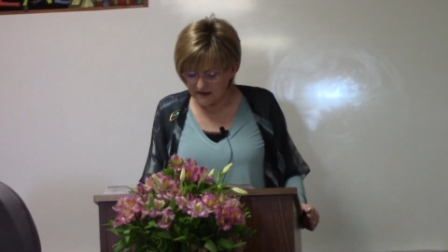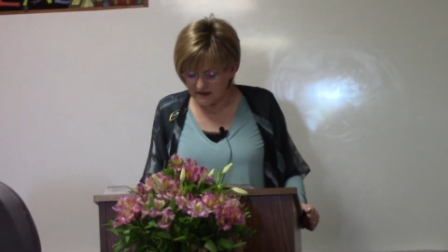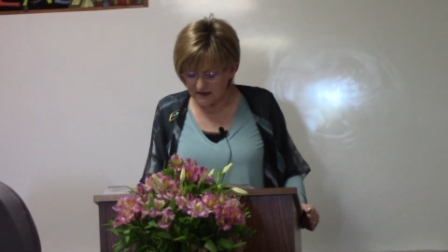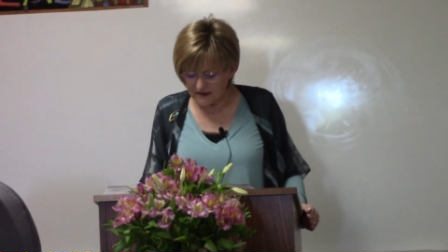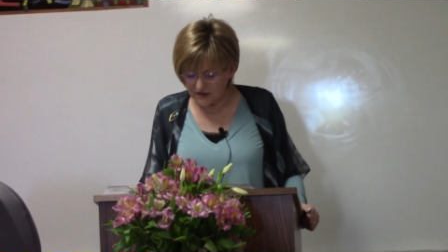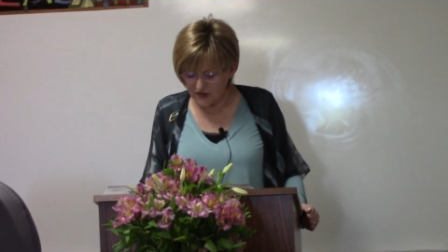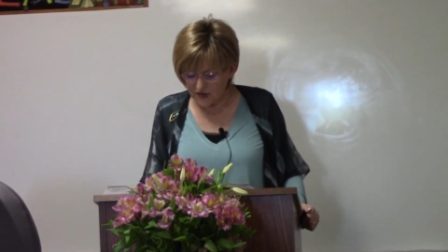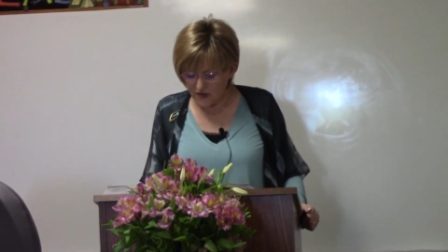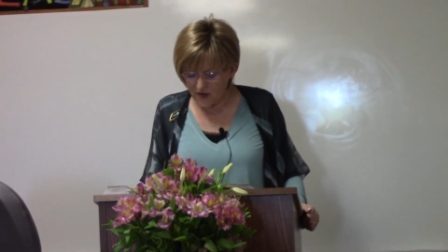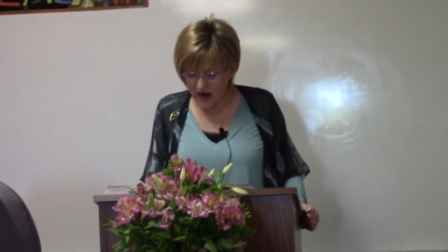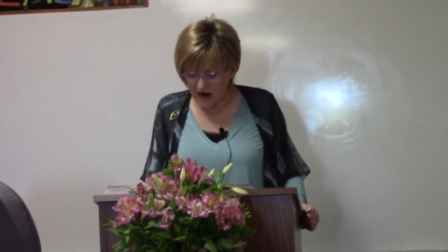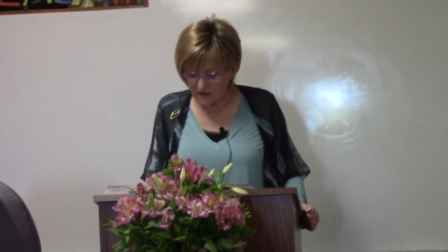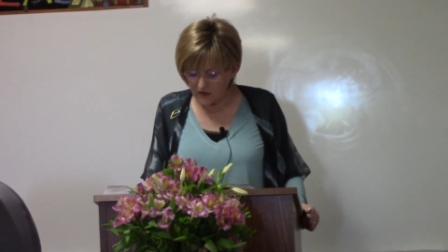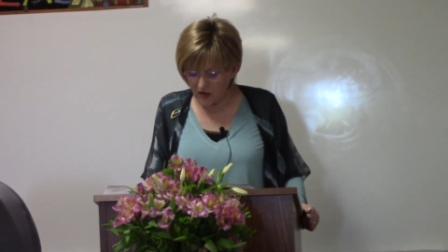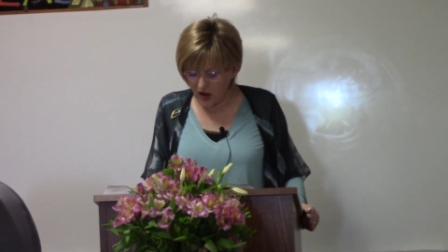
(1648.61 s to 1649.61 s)
do you know
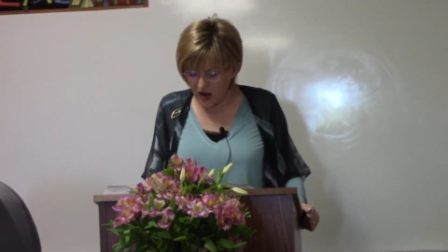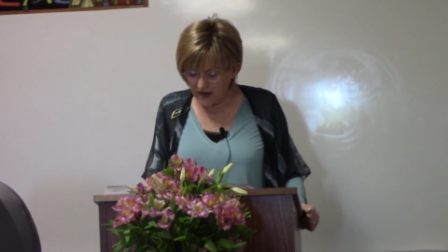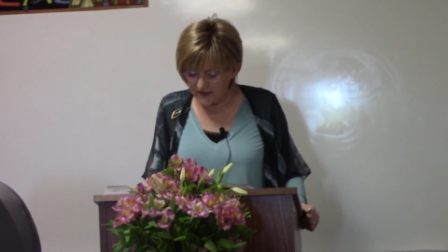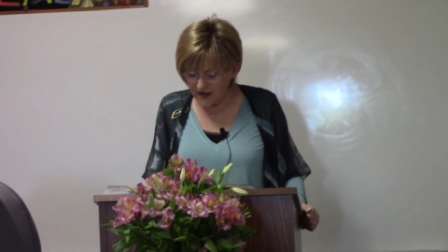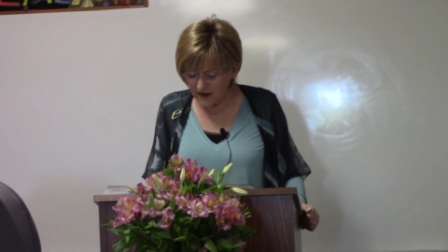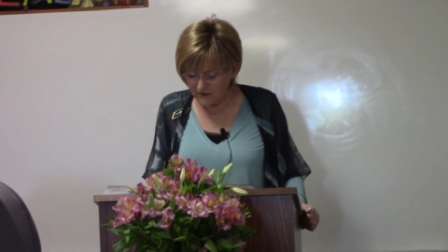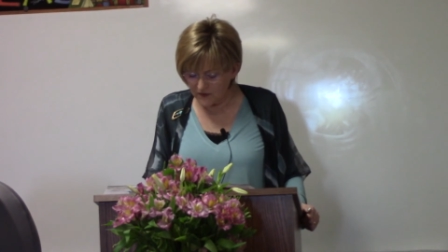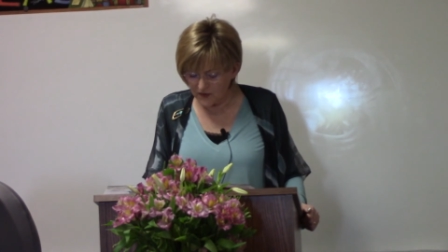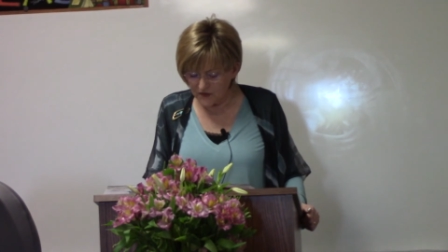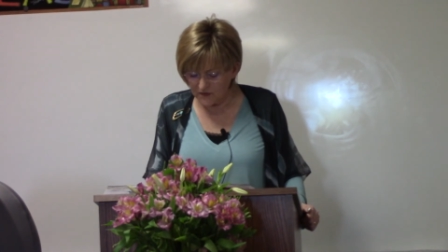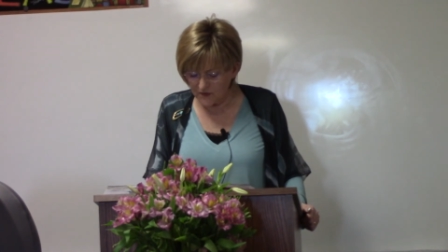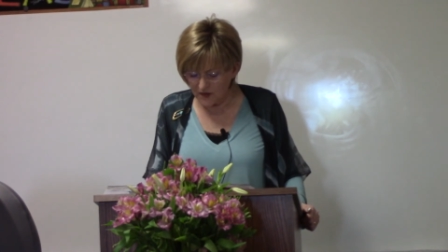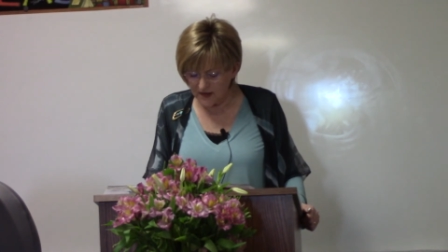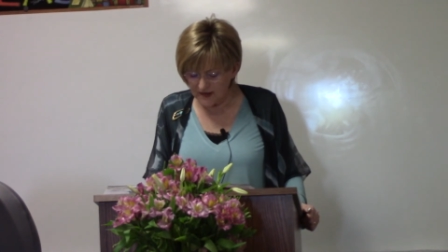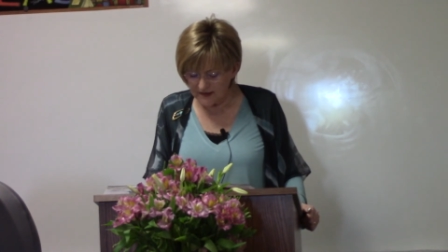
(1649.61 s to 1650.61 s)
how long that road
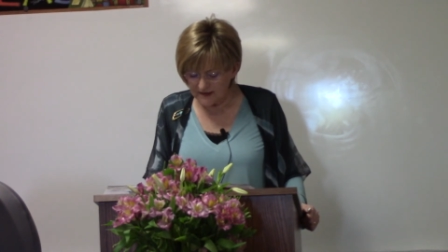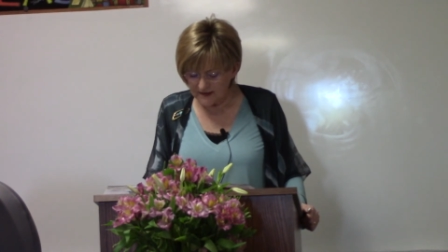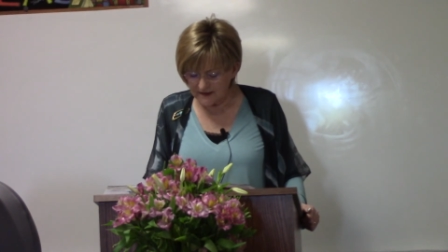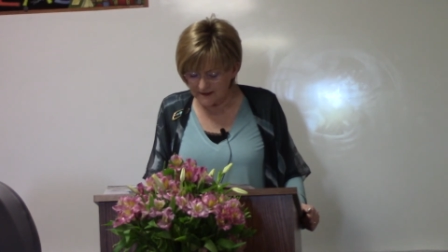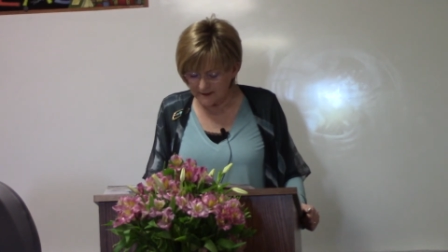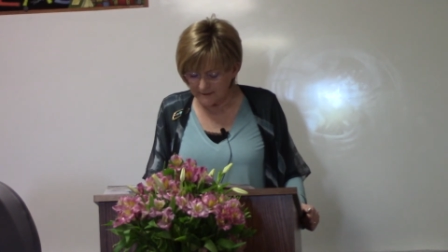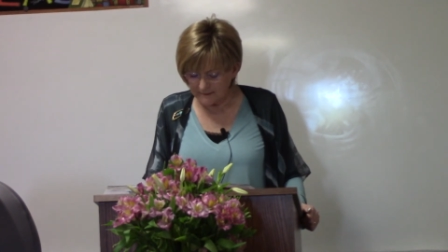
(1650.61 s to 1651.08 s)
was?